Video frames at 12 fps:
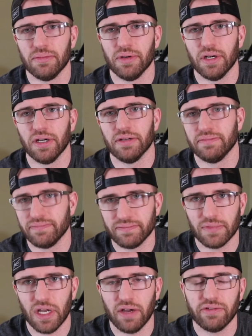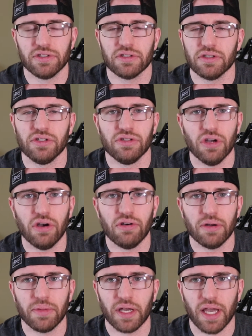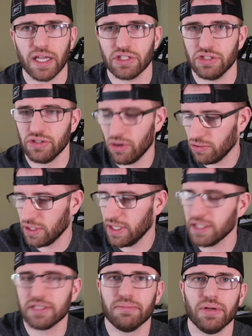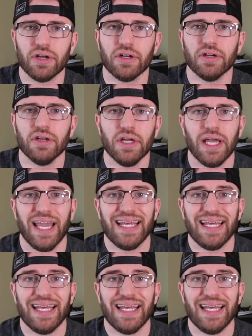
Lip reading: But obviously you don't. I'm like, actually, no, it is a beer.